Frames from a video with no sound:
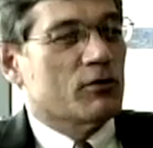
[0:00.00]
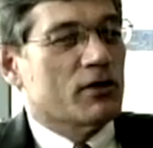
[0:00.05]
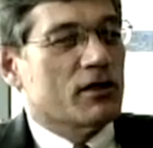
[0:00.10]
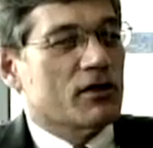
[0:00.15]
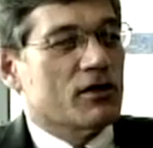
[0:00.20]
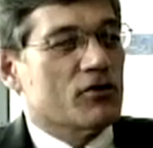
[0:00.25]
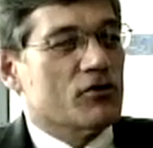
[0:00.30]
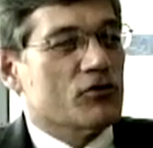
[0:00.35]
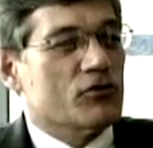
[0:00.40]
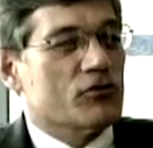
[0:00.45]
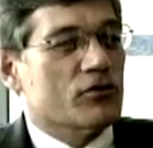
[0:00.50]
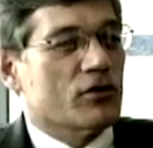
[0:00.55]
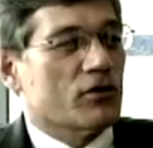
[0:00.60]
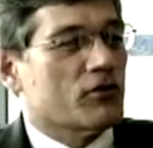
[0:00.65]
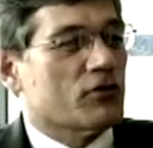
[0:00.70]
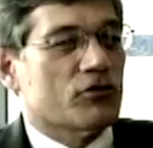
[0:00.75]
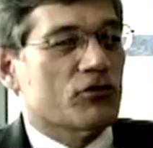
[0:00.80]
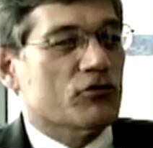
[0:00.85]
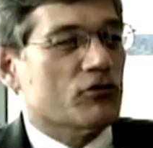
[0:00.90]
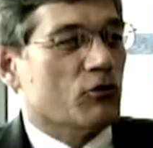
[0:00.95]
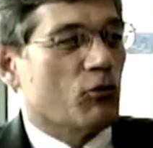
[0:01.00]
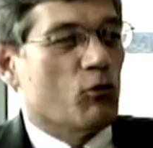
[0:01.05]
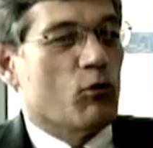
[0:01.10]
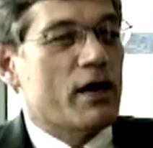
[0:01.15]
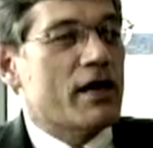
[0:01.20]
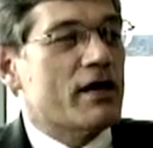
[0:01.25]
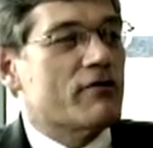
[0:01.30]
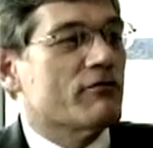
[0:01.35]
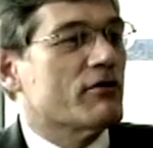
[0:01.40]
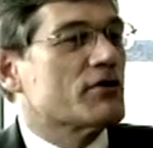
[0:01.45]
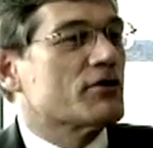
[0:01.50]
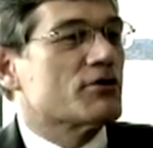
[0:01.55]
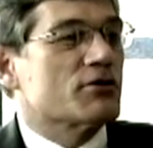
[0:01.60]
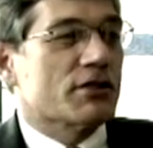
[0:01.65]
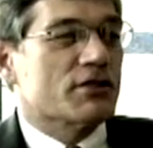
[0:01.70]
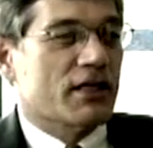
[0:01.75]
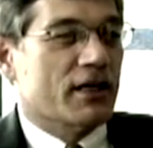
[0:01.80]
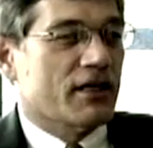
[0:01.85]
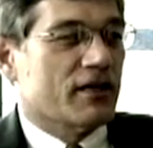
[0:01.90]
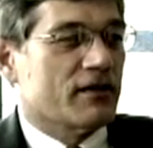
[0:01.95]
has a, just a way of
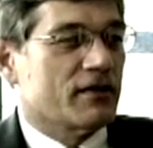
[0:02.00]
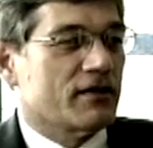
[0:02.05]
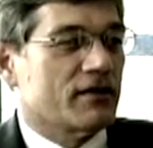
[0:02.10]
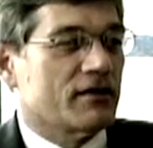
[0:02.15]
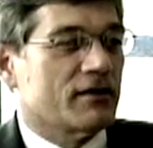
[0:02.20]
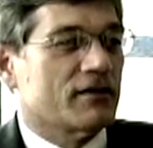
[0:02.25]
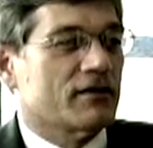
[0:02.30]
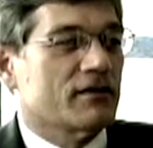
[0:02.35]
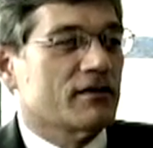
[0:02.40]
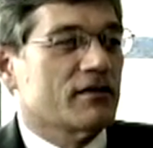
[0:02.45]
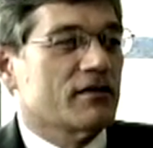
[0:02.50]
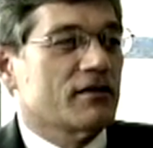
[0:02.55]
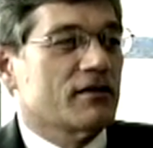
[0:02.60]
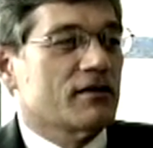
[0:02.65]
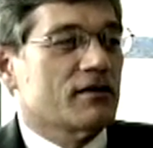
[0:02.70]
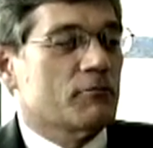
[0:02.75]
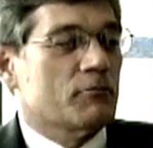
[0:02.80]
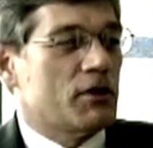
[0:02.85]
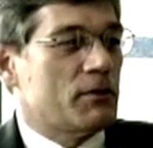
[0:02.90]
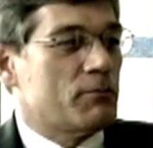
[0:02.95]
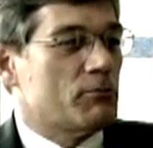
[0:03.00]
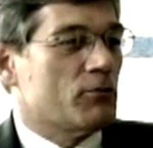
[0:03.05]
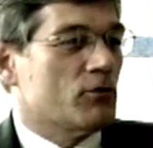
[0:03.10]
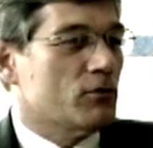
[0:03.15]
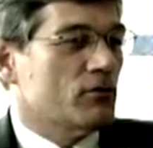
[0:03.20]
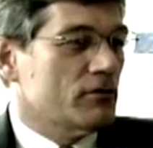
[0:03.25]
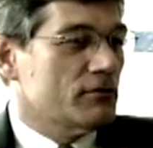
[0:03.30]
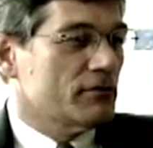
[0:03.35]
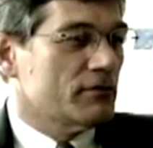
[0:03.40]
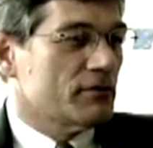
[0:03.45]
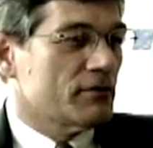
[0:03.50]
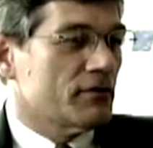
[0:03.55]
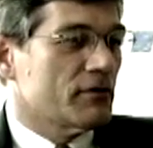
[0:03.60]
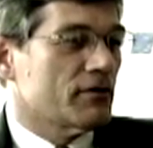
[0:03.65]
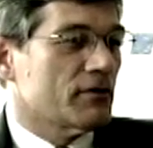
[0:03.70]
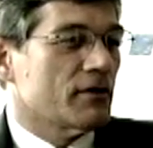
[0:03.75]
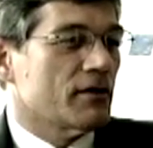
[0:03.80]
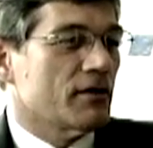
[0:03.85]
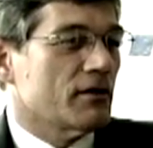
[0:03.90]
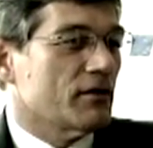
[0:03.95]
understanding people
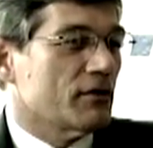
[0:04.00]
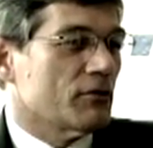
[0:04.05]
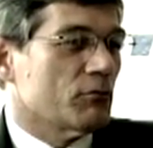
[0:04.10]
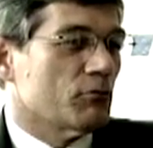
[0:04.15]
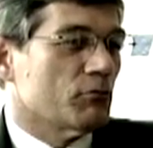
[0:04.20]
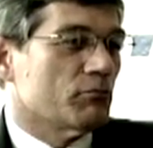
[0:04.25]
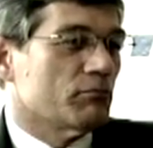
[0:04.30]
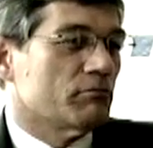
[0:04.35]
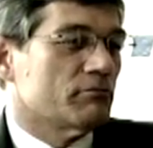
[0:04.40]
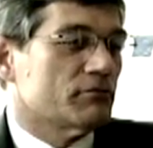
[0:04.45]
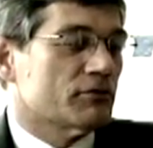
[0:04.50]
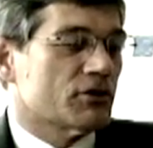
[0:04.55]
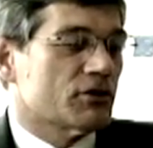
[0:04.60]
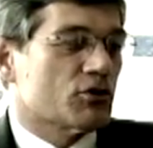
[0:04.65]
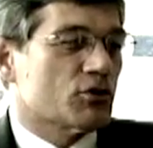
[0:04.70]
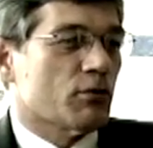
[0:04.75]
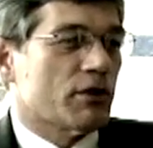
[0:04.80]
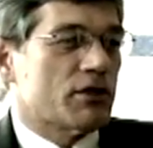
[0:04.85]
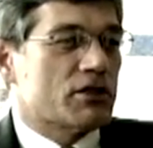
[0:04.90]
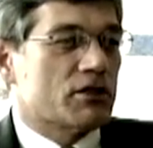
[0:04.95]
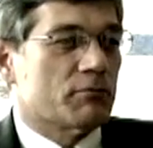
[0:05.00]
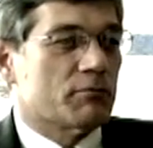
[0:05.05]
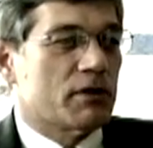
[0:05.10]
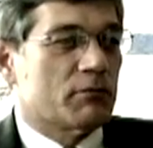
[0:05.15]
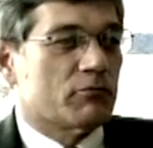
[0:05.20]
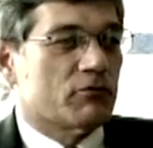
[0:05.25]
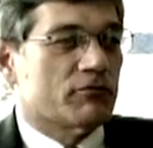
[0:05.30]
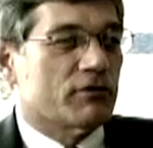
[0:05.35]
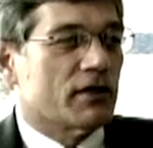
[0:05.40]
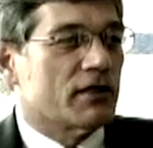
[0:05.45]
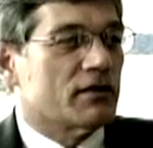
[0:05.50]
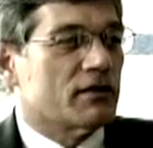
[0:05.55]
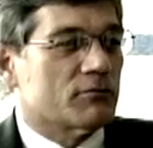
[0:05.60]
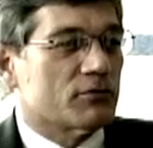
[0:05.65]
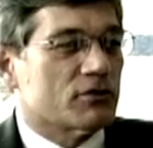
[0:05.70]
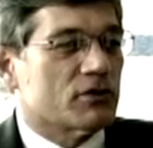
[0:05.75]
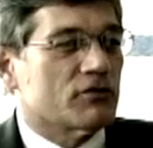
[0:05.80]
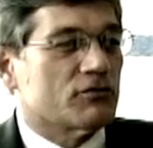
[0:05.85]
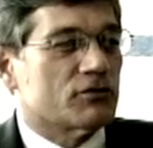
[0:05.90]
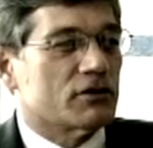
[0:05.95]
and the situation people find
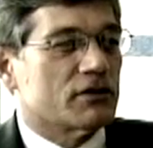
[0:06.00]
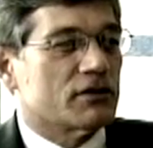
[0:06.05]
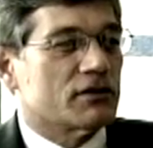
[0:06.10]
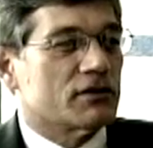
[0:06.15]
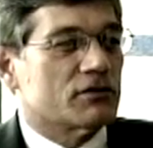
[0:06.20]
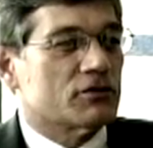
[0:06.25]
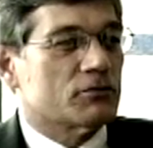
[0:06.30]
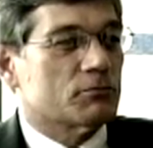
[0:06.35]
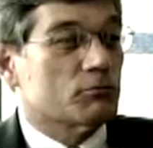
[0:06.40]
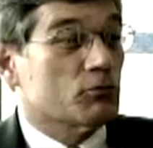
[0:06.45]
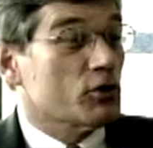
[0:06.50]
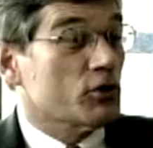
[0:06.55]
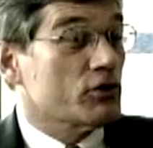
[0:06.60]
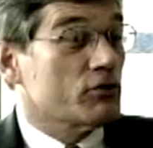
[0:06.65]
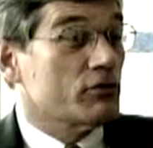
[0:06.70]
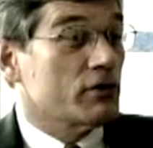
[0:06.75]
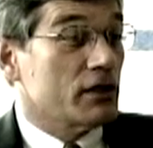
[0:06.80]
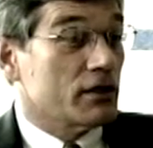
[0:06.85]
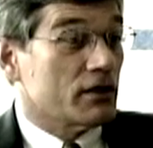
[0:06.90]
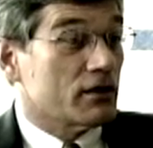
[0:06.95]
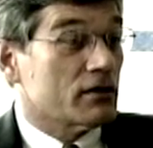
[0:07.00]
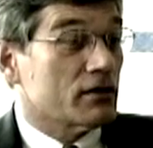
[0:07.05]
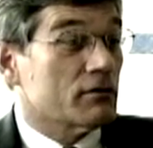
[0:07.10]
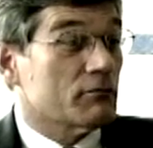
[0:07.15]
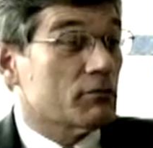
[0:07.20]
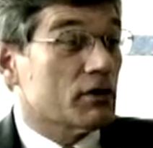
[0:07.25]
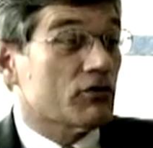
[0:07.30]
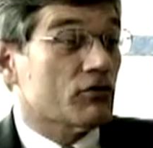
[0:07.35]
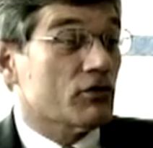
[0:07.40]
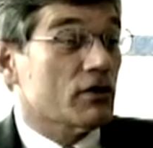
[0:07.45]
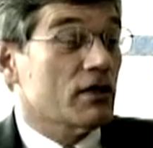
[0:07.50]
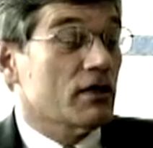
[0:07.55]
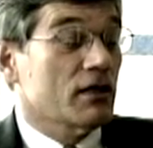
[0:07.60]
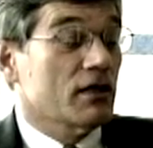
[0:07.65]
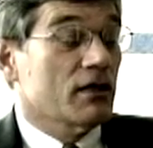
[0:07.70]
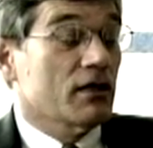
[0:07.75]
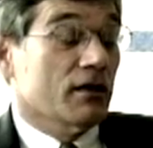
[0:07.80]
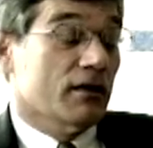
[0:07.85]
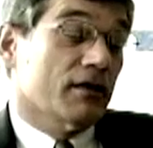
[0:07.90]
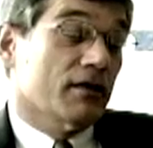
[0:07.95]
themselves in. It's pretty unique, but it's
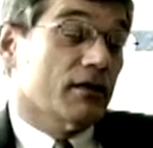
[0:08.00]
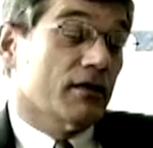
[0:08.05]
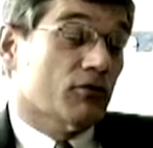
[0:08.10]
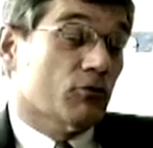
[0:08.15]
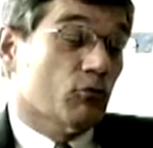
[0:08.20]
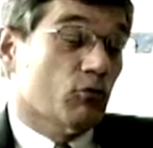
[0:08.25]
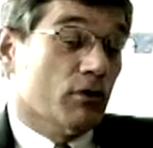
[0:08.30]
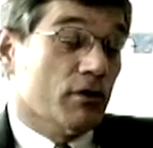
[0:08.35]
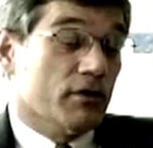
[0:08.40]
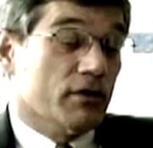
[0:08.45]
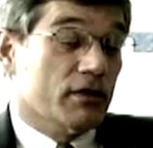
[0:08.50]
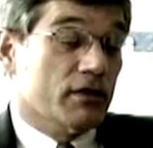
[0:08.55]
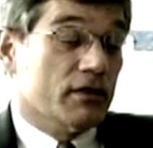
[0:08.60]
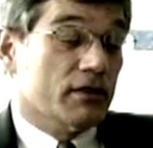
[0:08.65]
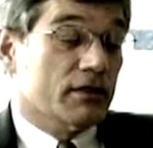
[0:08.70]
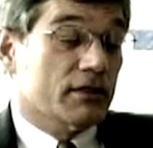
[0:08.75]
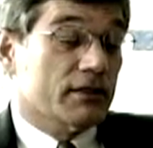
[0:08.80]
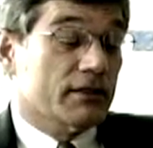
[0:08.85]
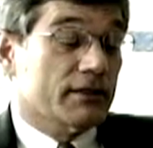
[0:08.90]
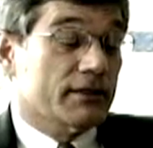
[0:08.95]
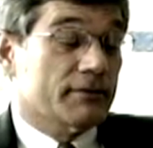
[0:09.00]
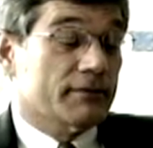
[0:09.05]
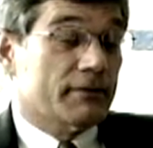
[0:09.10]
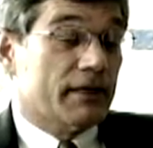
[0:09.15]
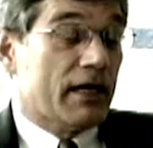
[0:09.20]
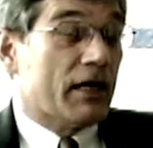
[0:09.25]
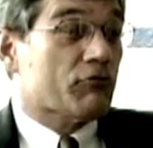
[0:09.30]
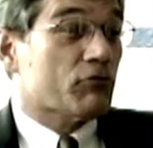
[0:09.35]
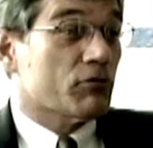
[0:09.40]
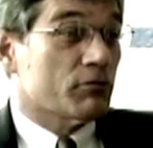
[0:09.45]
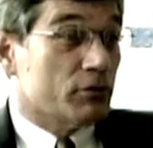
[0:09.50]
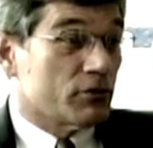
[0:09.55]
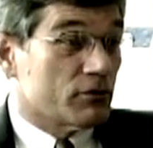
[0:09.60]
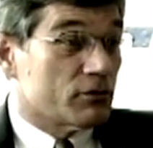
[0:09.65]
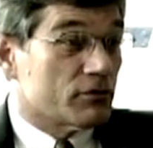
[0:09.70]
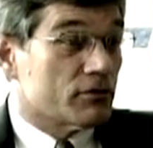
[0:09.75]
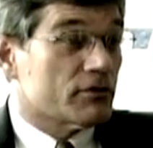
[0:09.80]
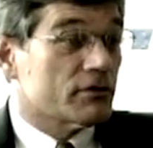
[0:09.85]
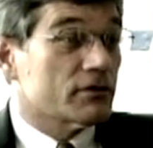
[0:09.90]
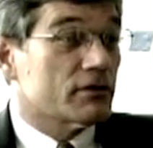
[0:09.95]
it's one of the uh,
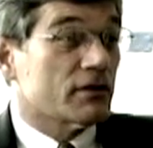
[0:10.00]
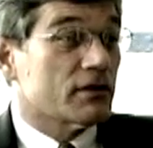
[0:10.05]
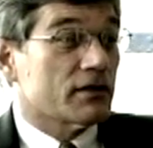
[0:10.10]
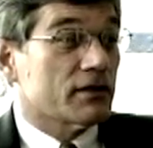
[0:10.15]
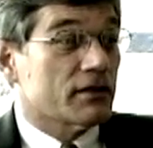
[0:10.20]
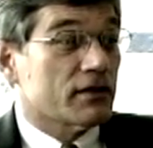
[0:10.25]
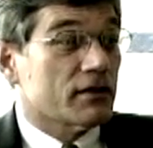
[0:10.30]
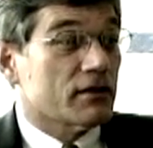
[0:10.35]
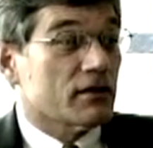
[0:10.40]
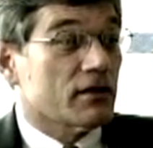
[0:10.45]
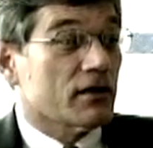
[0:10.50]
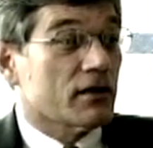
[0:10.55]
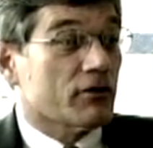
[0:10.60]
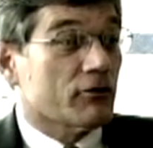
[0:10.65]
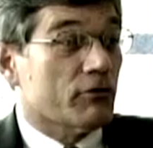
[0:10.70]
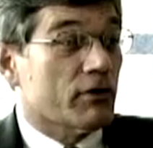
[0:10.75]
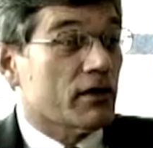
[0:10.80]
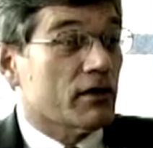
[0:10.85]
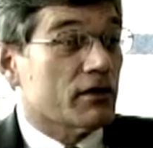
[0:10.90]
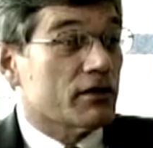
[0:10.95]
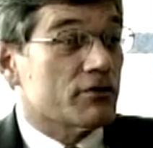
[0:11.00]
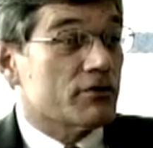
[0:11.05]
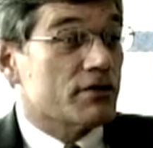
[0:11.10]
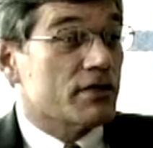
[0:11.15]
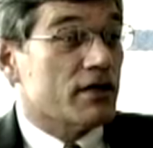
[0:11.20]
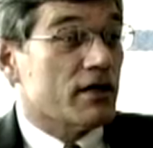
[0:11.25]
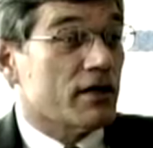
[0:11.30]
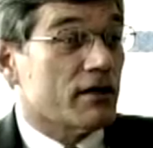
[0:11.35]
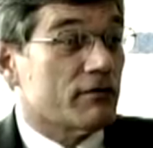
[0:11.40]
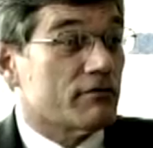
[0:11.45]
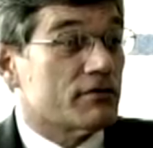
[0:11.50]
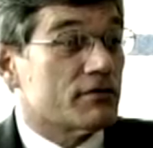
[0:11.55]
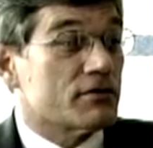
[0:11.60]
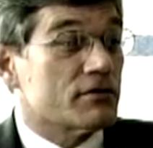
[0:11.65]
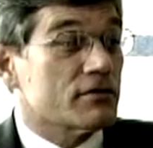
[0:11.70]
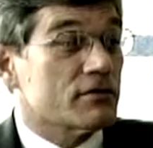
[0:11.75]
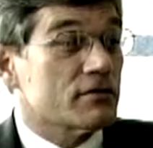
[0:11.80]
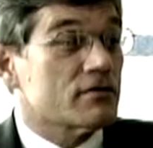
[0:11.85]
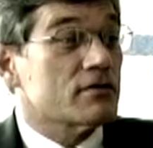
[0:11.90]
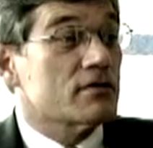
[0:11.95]
attributes that I think a lot of great leaders have
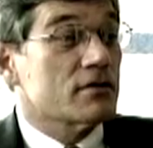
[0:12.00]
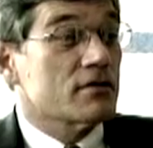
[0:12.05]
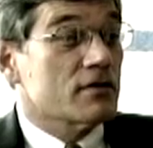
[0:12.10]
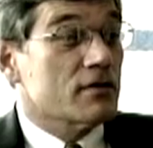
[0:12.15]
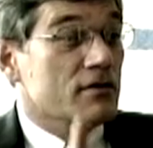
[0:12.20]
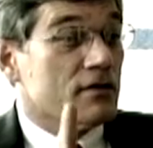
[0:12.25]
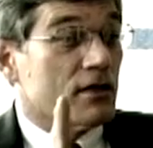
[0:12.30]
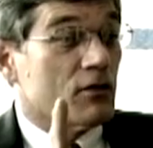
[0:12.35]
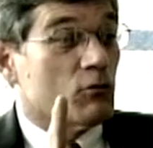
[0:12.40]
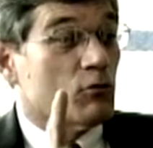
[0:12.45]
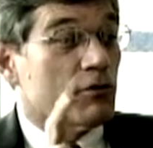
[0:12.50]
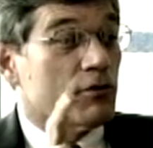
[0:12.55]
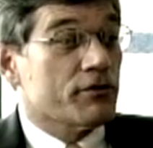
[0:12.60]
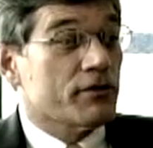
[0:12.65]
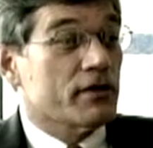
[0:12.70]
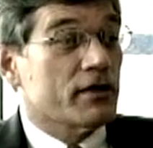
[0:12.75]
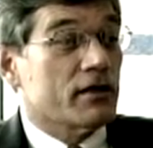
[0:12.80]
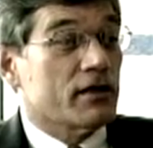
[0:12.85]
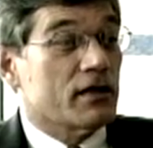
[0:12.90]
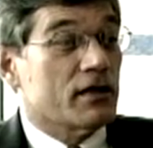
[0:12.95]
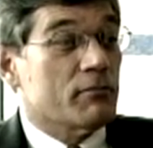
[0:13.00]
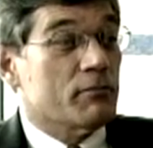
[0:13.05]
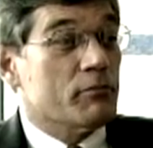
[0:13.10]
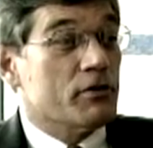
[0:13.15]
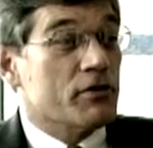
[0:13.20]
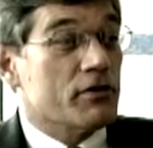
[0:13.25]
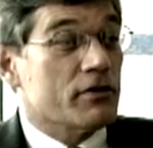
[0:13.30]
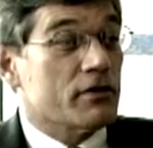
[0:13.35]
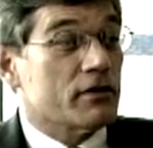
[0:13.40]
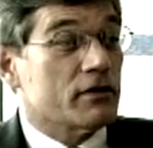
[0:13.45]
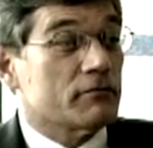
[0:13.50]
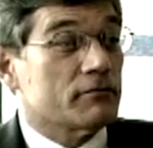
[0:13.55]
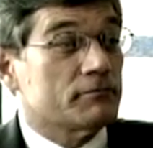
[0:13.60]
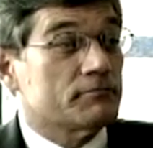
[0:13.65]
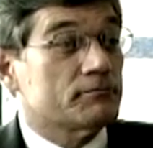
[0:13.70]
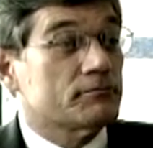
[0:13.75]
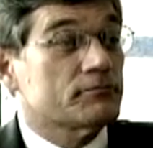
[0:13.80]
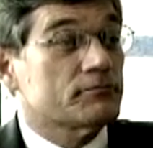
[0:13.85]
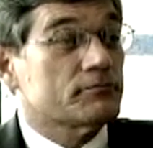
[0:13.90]
is that one thing, empathy.